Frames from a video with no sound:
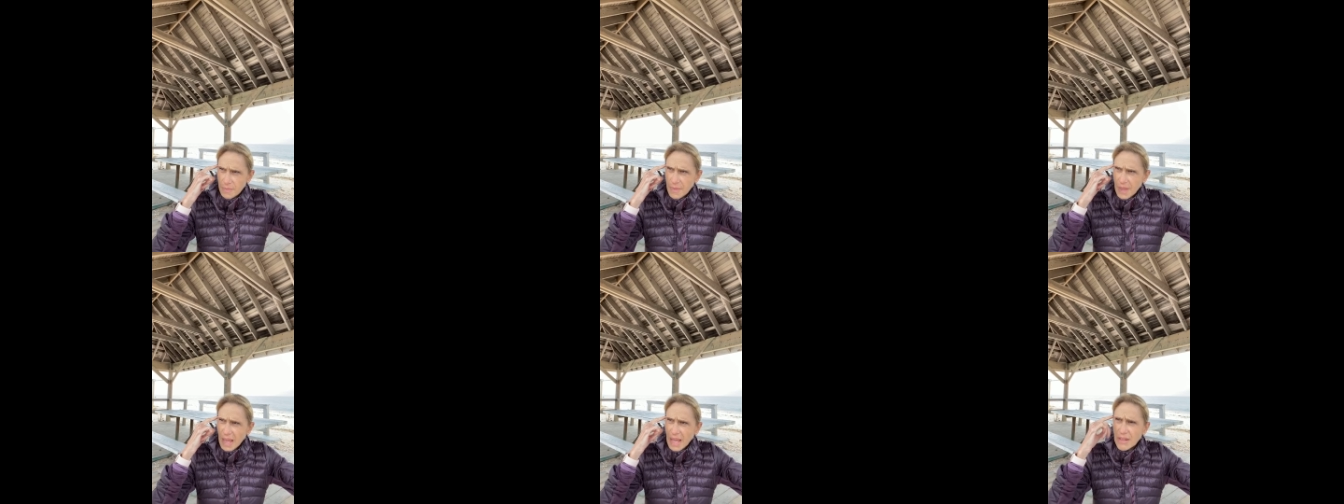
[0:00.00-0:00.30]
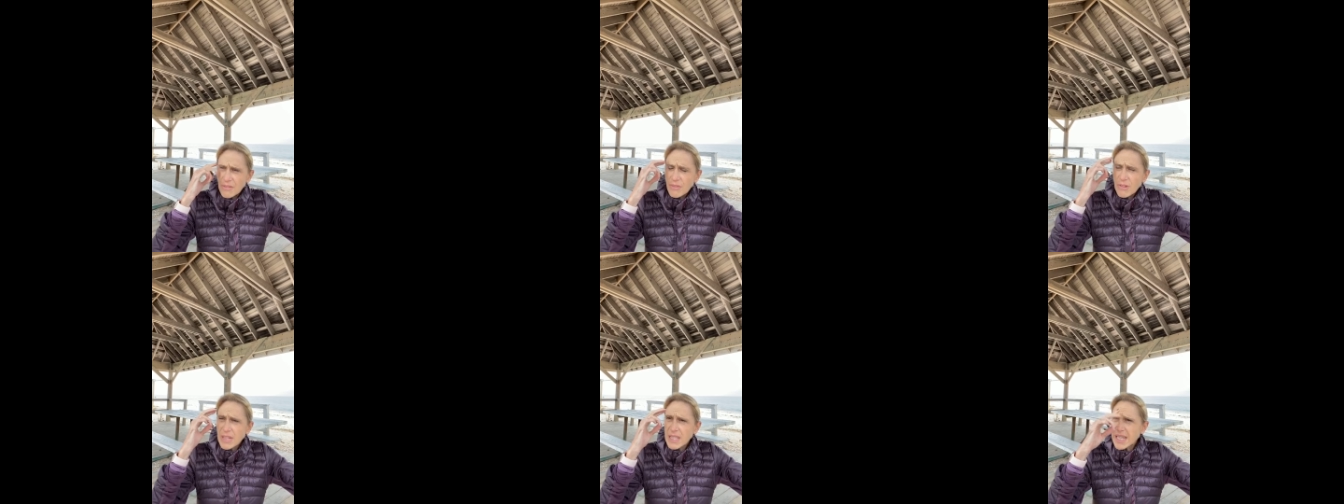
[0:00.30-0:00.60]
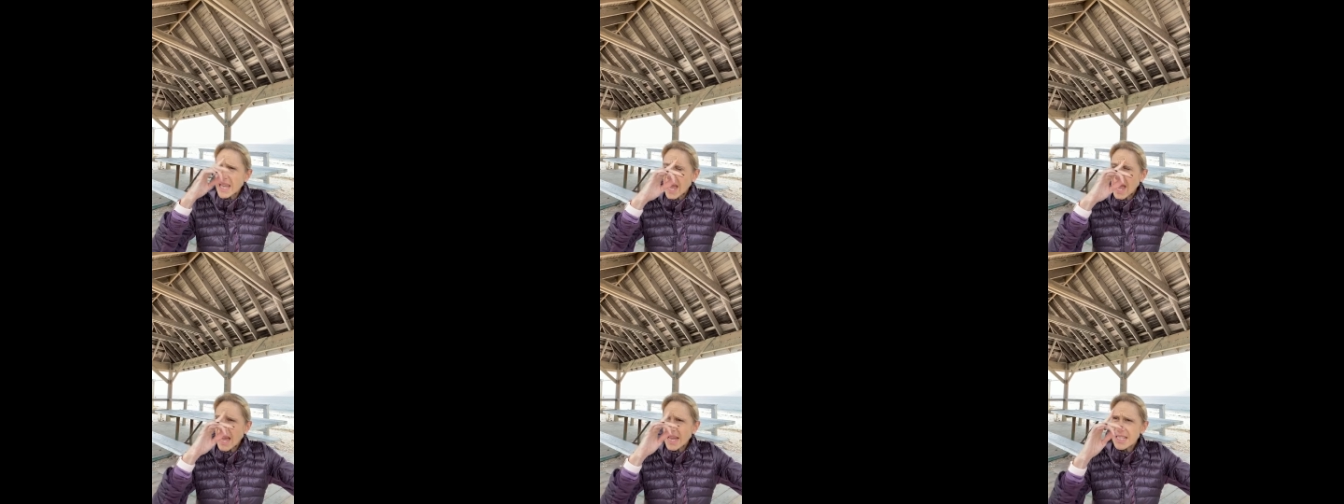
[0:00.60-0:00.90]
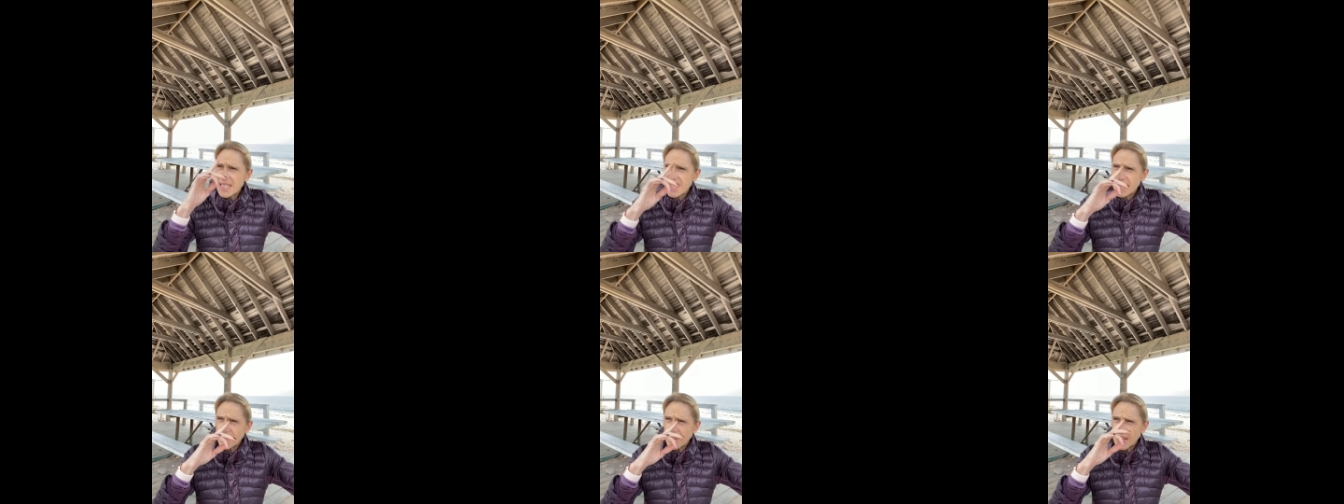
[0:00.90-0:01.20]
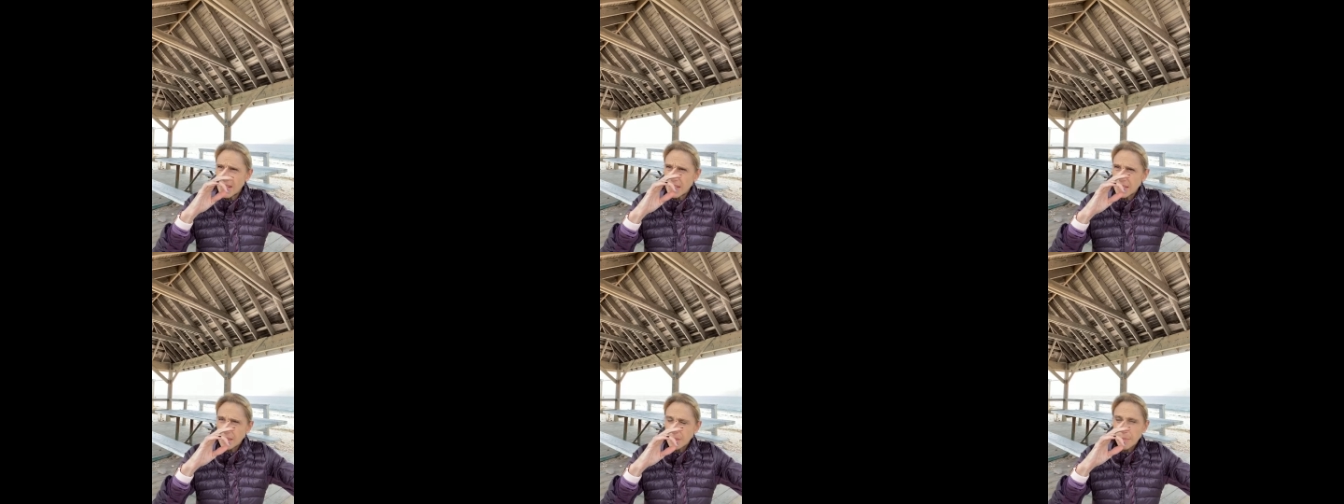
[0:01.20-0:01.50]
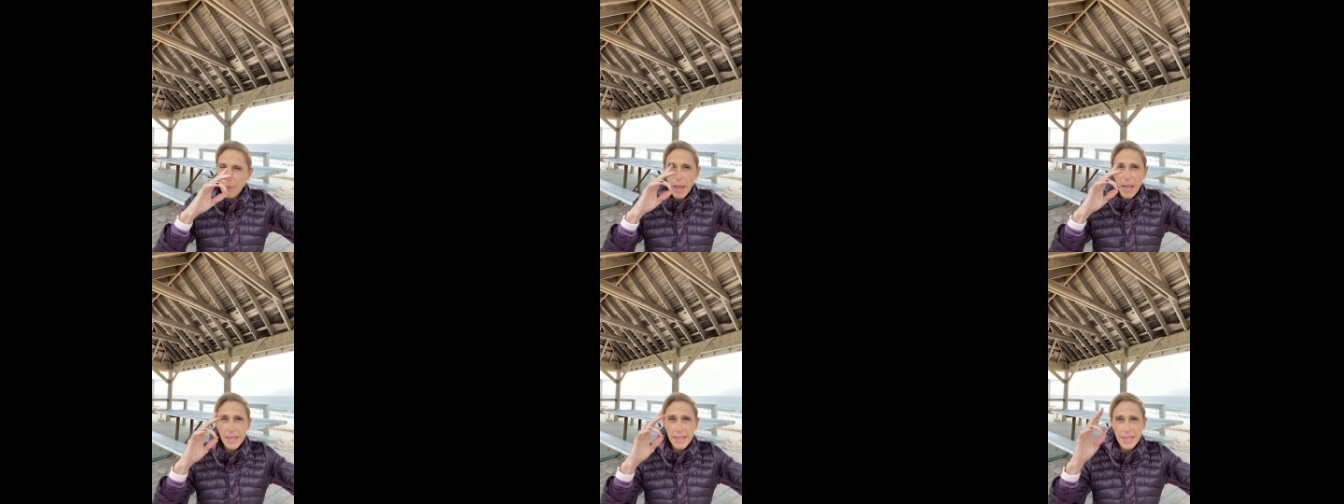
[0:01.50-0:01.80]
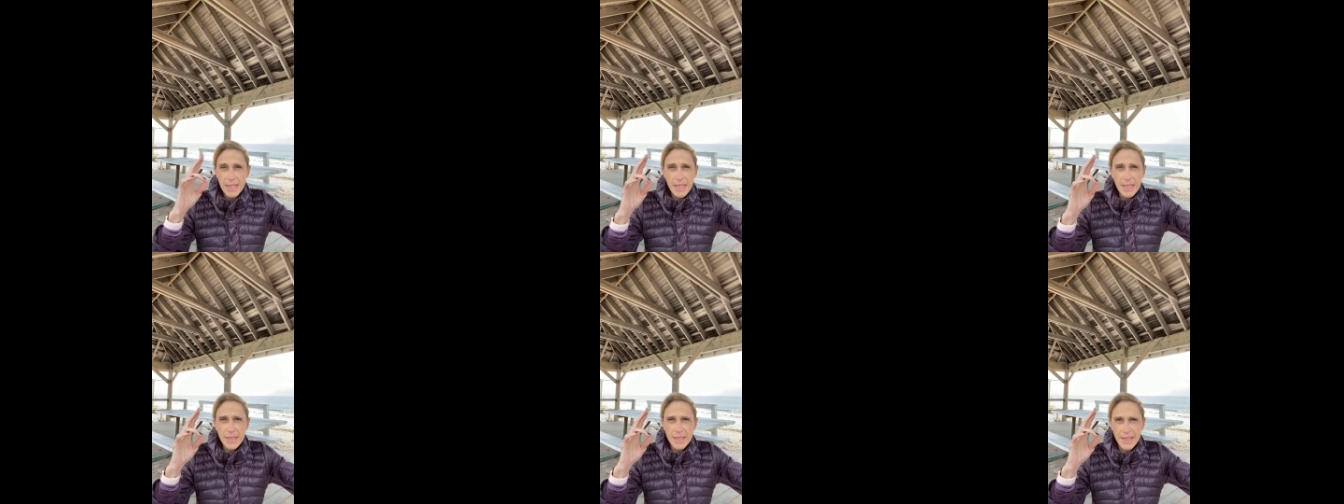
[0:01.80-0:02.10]
and really activating the
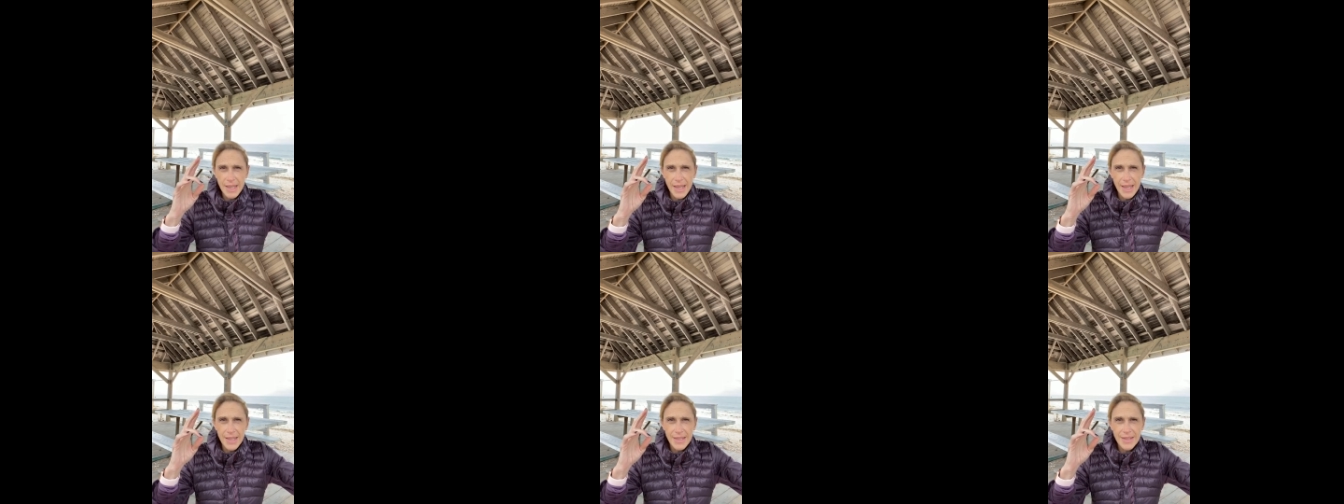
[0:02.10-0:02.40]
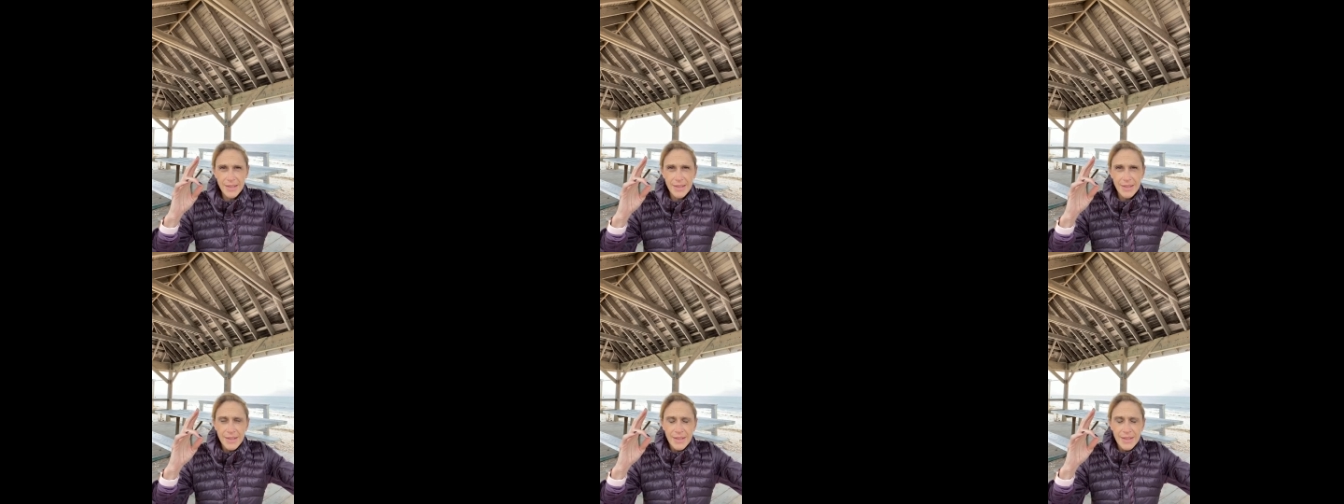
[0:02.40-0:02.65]
pineal gland,